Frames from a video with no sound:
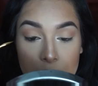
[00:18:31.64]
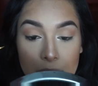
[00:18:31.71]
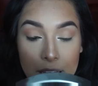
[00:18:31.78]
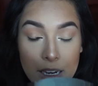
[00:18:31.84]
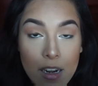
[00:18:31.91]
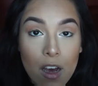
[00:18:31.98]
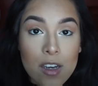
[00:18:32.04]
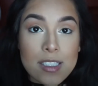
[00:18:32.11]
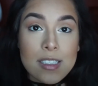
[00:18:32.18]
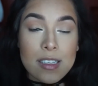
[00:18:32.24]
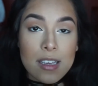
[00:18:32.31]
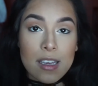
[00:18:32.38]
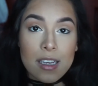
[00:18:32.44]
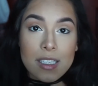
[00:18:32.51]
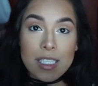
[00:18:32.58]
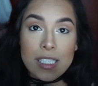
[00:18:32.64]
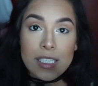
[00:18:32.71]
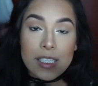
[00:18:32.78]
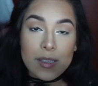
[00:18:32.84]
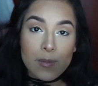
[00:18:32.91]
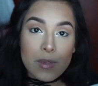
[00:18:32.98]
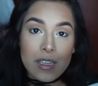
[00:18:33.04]
And honestly guys, this
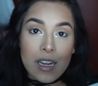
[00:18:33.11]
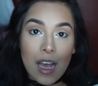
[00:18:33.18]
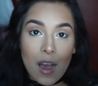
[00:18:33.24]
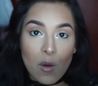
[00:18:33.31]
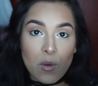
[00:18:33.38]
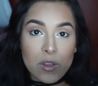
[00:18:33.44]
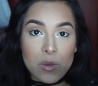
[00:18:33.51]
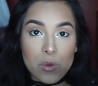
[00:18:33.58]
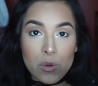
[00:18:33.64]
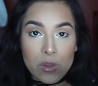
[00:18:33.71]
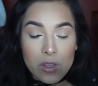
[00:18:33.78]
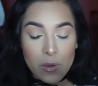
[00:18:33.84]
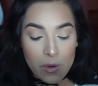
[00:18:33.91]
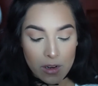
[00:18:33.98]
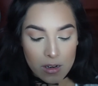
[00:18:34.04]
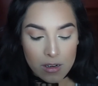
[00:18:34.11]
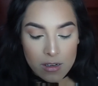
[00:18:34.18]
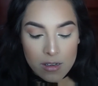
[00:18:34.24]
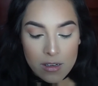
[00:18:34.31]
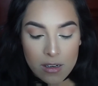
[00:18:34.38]
is something I would totally wear.